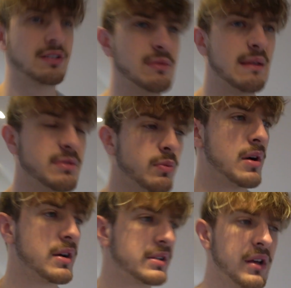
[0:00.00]
do some lap to
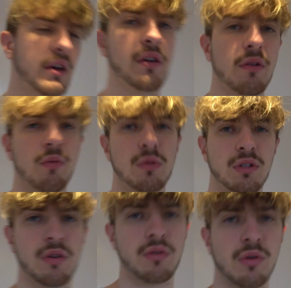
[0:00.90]
work, so we'll
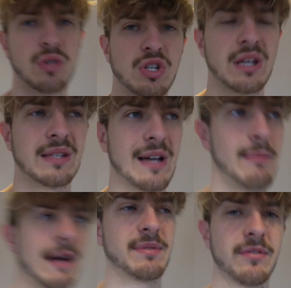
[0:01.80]
do cheeky
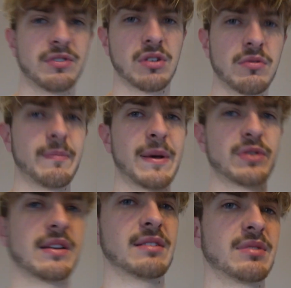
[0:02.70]
time lapse. I'm also going to
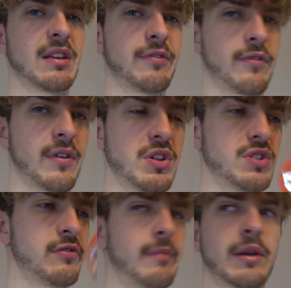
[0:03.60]
measure out some stuff for
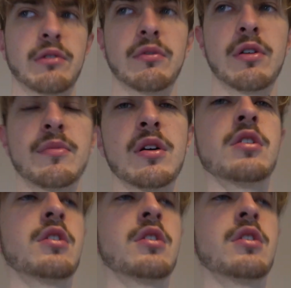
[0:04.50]
furniture for my new room.